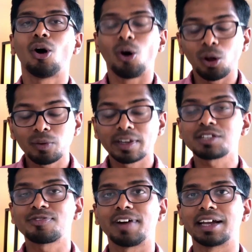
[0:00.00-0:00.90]

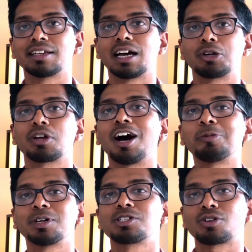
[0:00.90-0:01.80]
Always find out
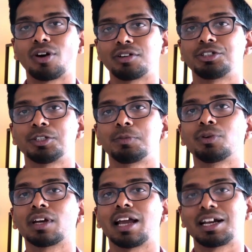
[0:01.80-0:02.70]
how much scholarship
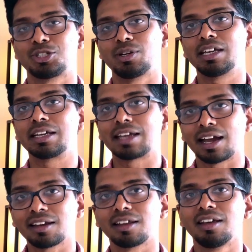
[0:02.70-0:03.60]
you can actually
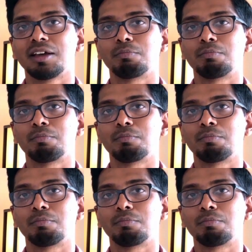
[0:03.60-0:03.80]
get